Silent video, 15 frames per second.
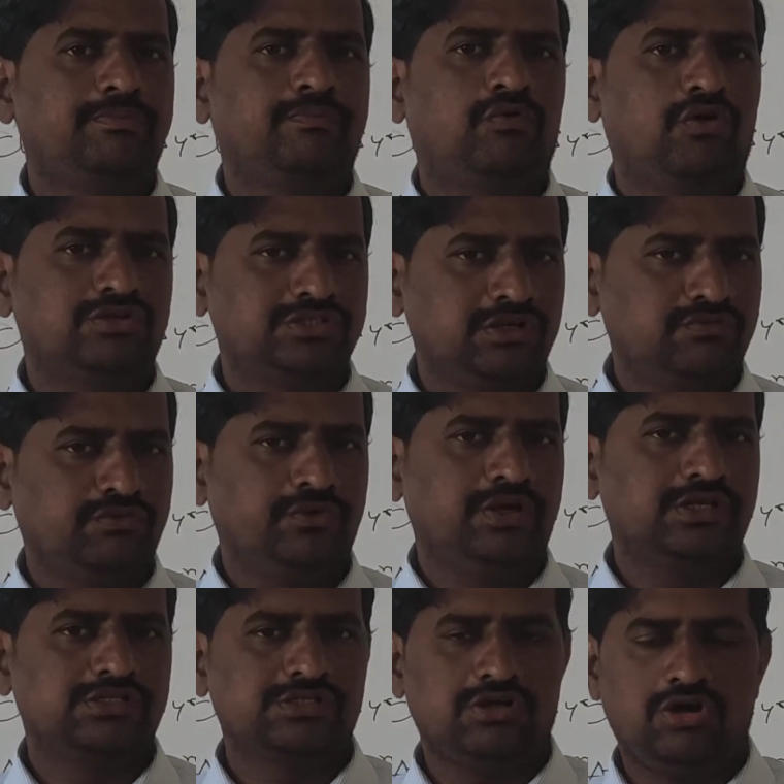fossil
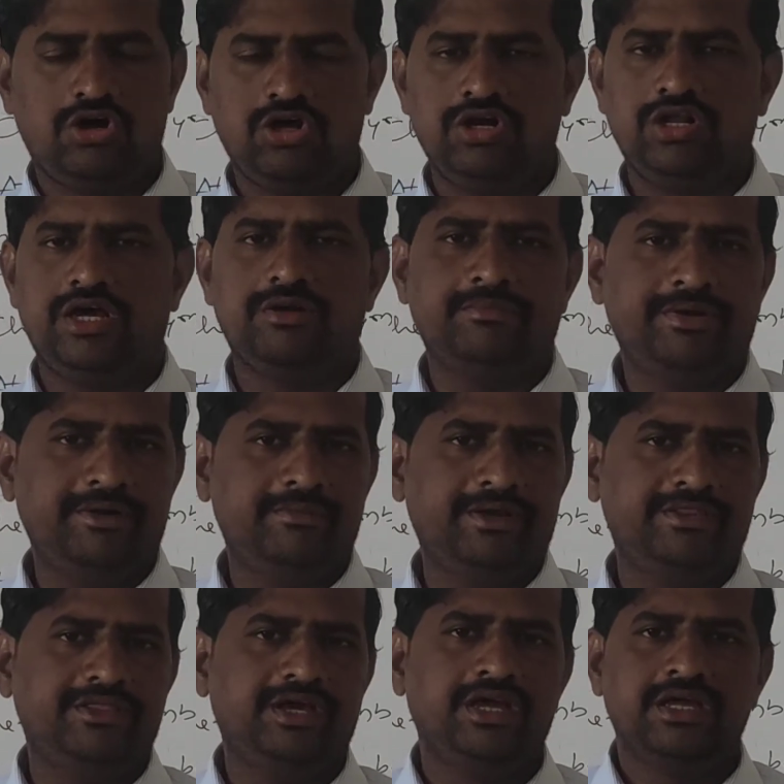fuels, all are made by
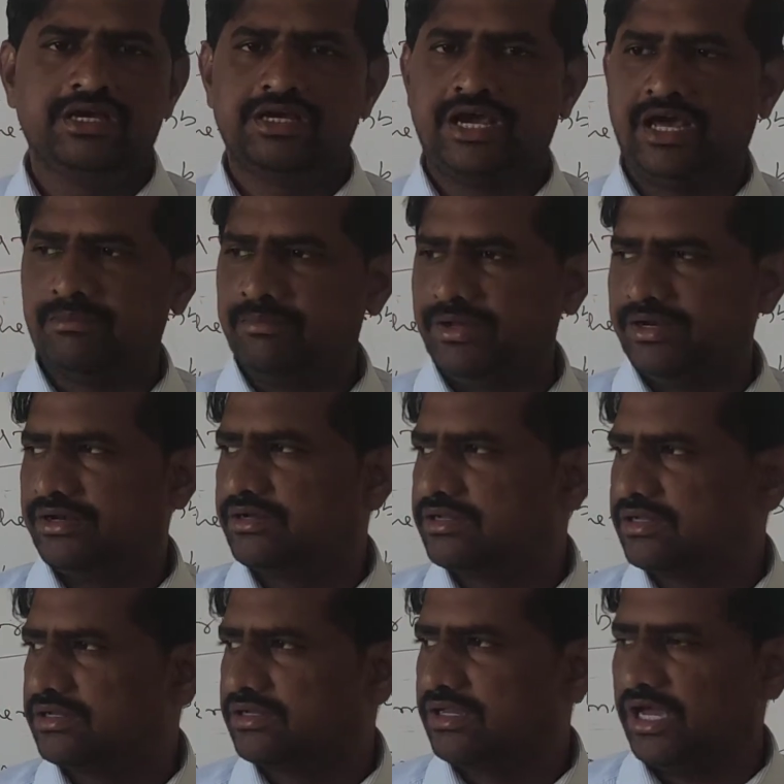the carbon
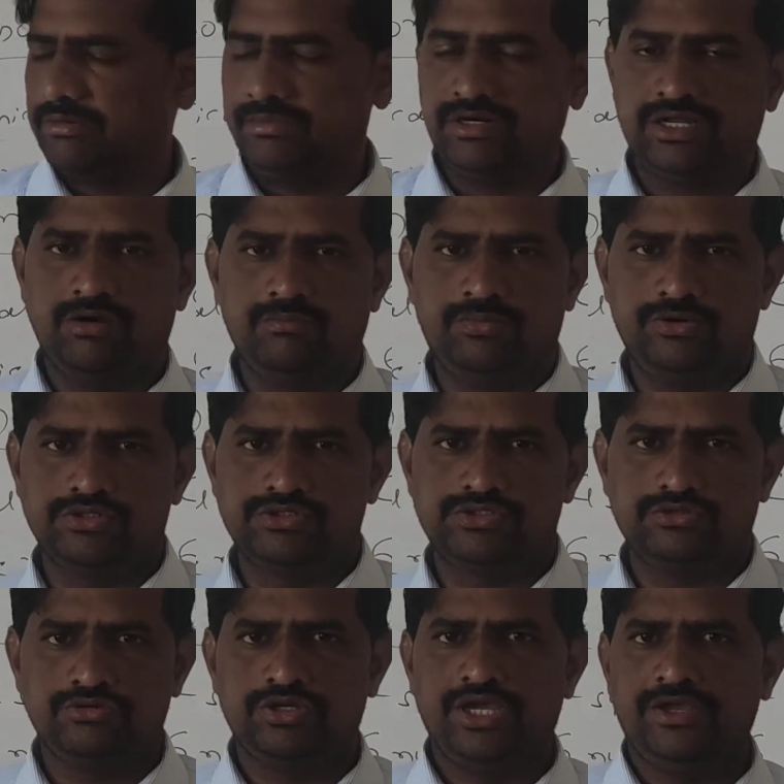compounds.
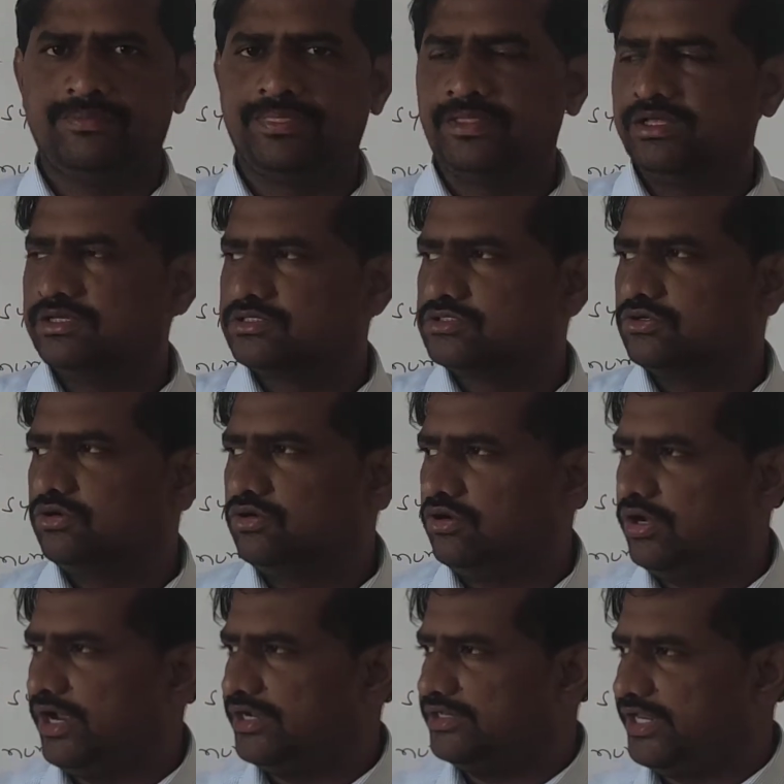Okay. So
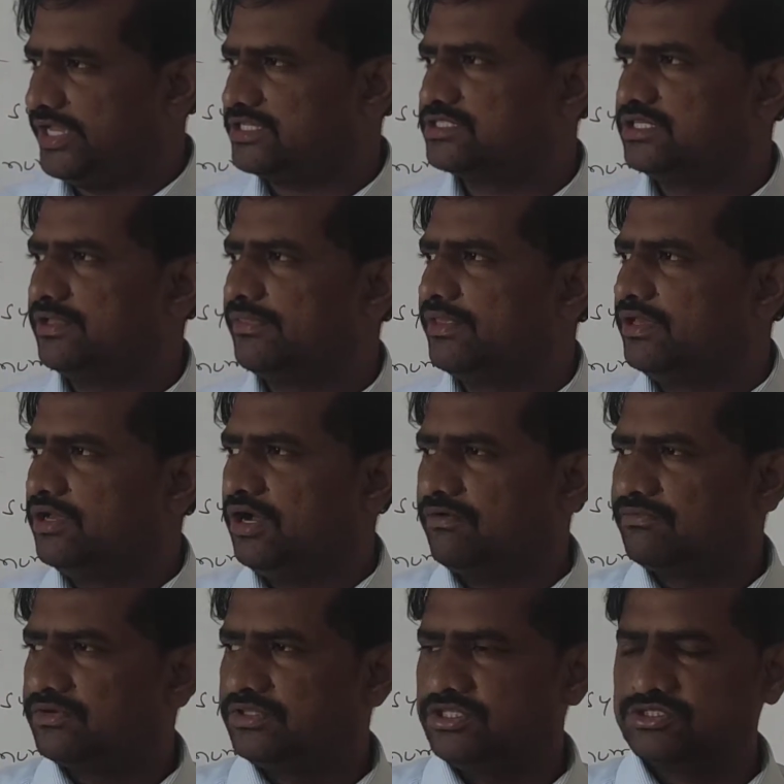and next,
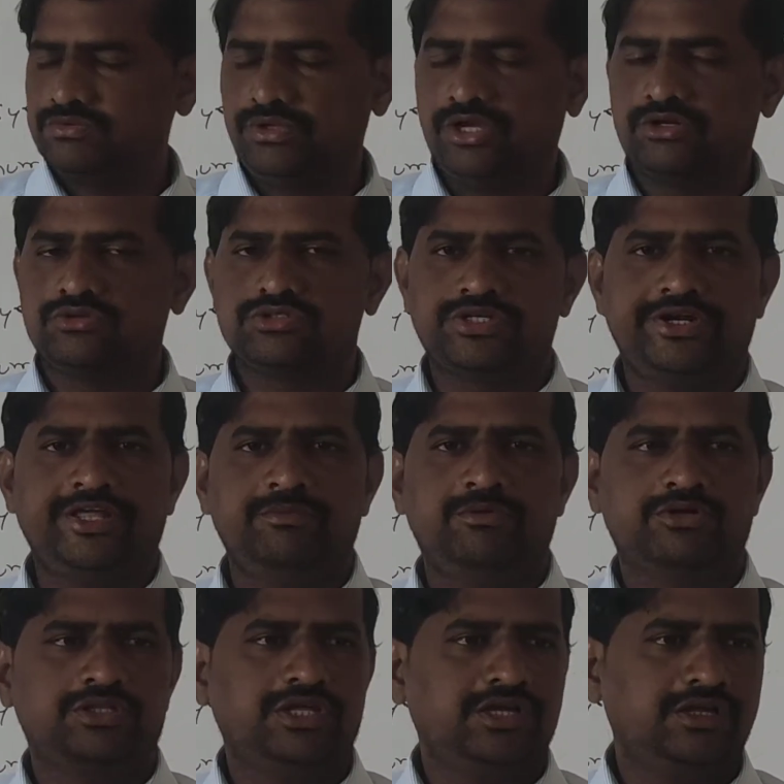after this, we have to study
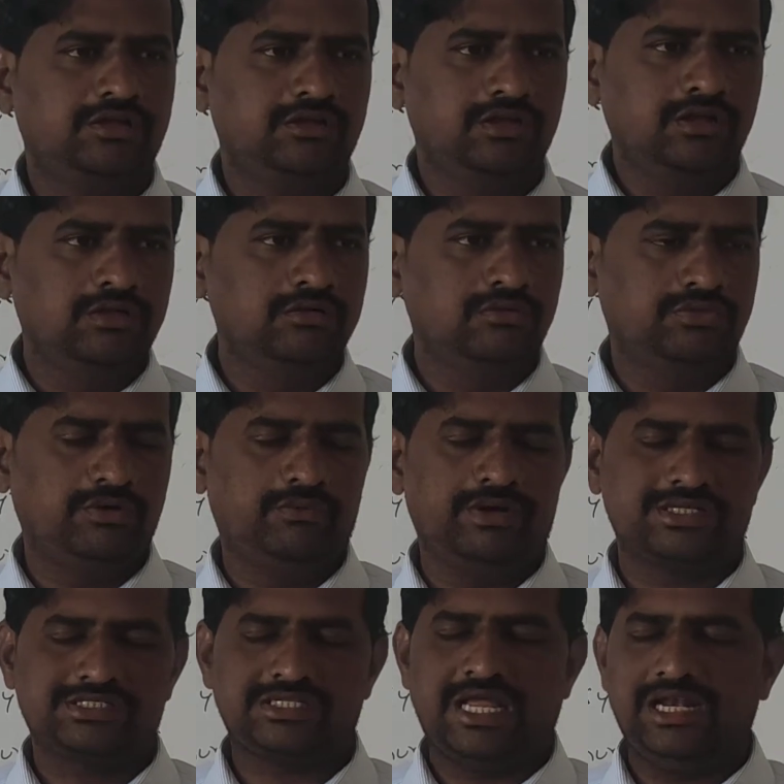about the
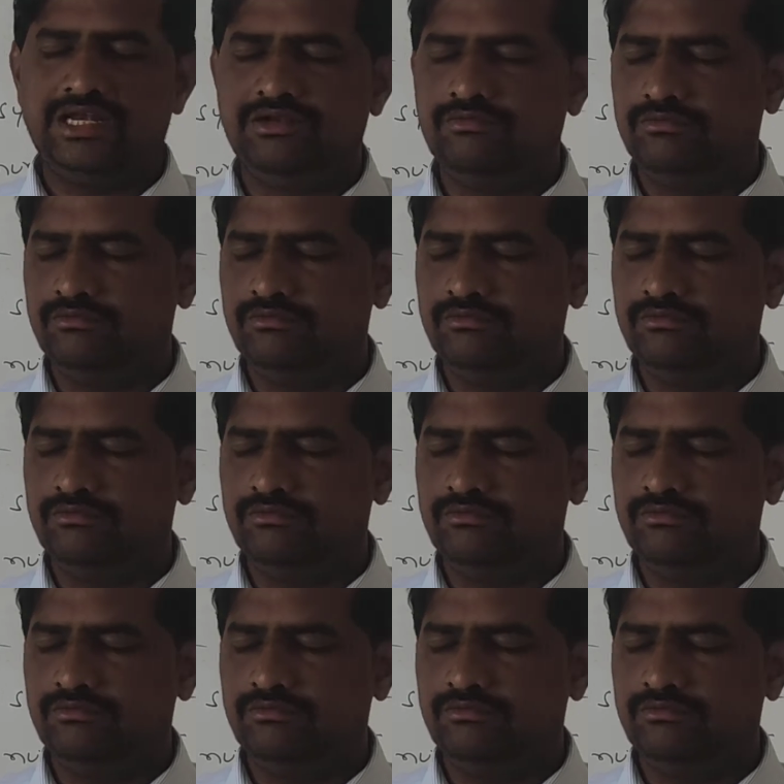versatile